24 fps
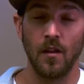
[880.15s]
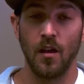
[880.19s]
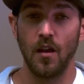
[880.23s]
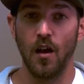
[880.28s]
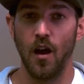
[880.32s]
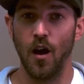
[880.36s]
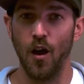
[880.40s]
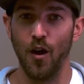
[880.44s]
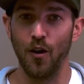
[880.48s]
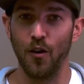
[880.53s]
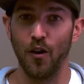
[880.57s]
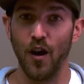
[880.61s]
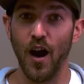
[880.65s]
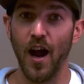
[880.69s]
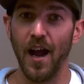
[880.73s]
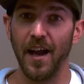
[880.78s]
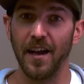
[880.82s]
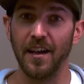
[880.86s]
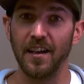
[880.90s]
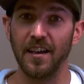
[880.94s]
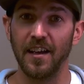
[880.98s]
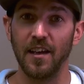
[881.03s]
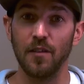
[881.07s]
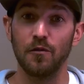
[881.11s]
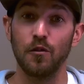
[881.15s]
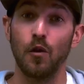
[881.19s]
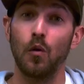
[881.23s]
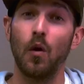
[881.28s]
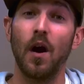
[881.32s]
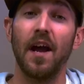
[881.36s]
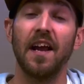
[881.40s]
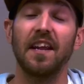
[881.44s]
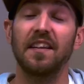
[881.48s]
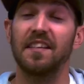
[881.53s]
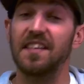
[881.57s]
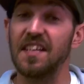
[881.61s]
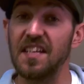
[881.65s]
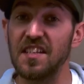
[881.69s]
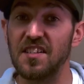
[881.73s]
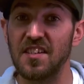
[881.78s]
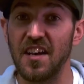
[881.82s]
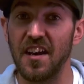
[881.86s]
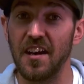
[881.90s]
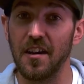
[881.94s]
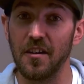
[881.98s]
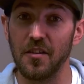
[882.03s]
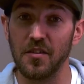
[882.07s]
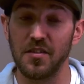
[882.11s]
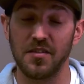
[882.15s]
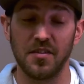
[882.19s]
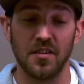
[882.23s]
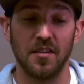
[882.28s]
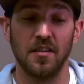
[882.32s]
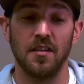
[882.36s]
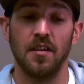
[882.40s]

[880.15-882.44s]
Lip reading: All right, giveaway details.